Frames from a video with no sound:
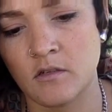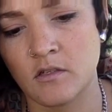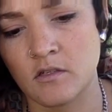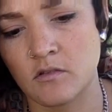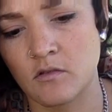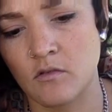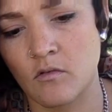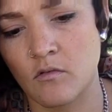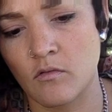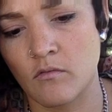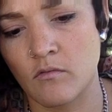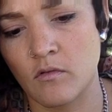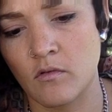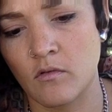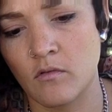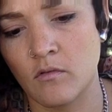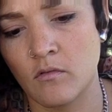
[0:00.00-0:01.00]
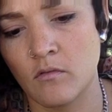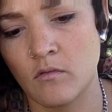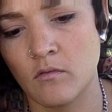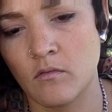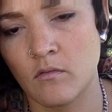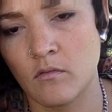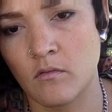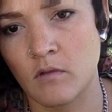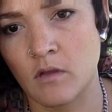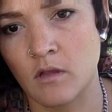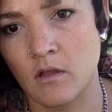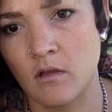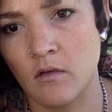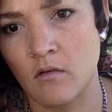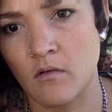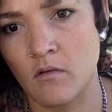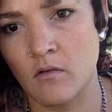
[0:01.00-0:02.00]
just go through one
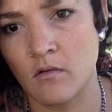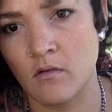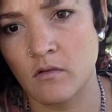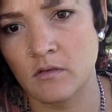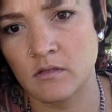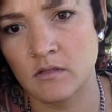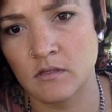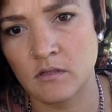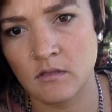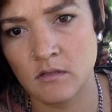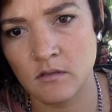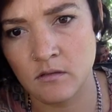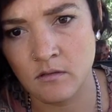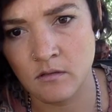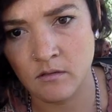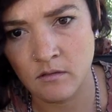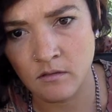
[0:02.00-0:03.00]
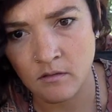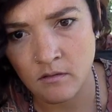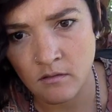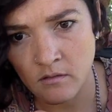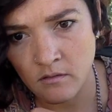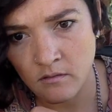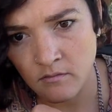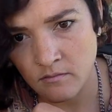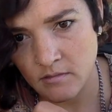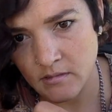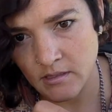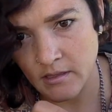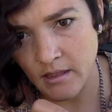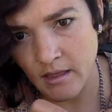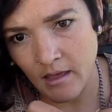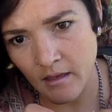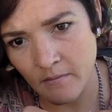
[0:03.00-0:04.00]
of the holes.
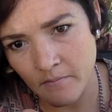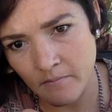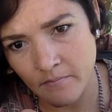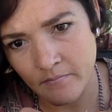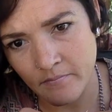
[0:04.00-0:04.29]
Do that.